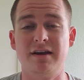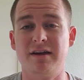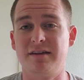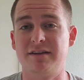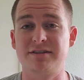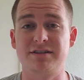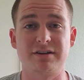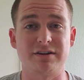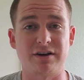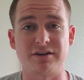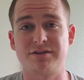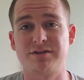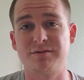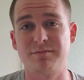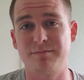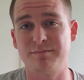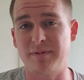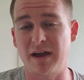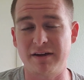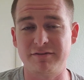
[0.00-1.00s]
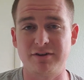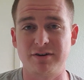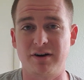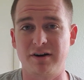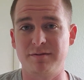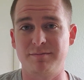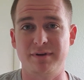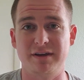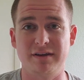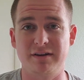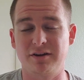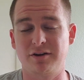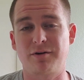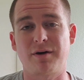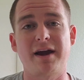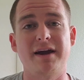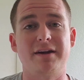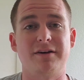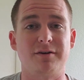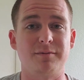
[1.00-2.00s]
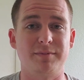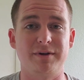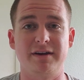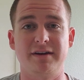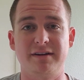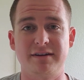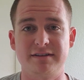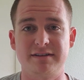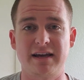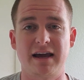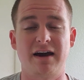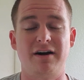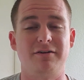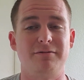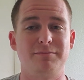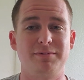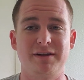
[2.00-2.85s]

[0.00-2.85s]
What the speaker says: This could also have your dog being in a crate or being in a down.